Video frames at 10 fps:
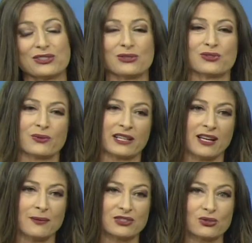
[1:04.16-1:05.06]
news when it
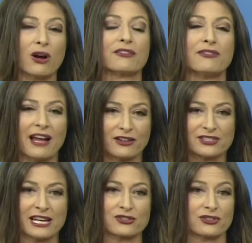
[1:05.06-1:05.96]
comes to our fire
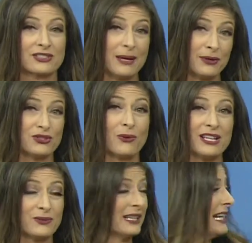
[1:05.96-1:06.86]
dangers. Temperature-wise right